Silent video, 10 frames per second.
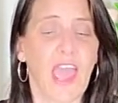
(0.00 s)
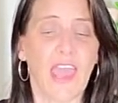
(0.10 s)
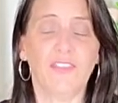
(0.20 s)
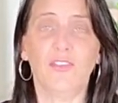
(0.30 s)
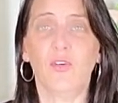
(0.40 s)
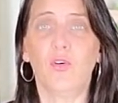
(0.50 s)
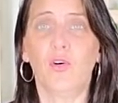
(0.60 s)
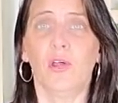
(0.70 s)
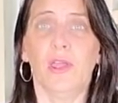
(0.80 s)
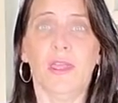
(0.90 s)
add
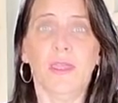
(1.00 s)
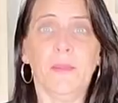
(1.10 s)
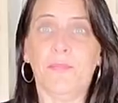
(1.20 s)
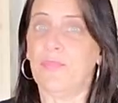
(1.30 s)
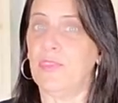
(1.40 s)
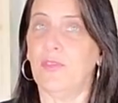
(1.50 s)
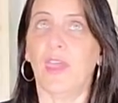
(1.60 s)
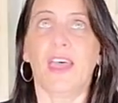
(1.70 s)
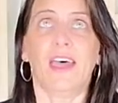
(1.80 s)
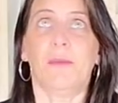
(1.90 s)
your
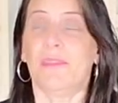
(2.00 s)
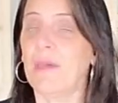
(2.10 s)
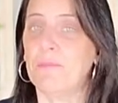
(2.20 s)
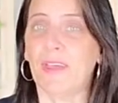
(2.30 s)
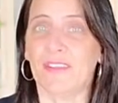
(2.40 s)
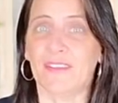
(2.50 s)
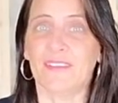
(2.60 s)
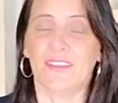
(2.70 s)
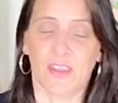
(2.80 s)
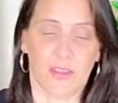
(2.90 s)
nut butters,
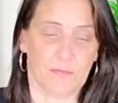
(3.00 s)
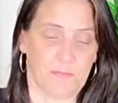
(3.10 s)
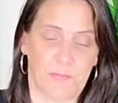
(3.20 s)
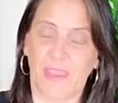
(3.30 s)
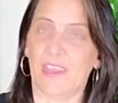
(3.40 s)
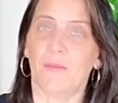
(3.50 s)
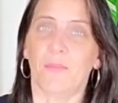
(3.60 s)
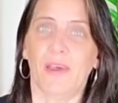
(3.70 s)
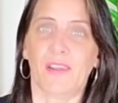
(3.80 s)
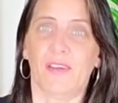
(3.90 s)
so peanut
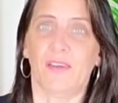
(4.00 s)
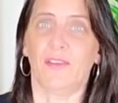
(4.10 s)
butter,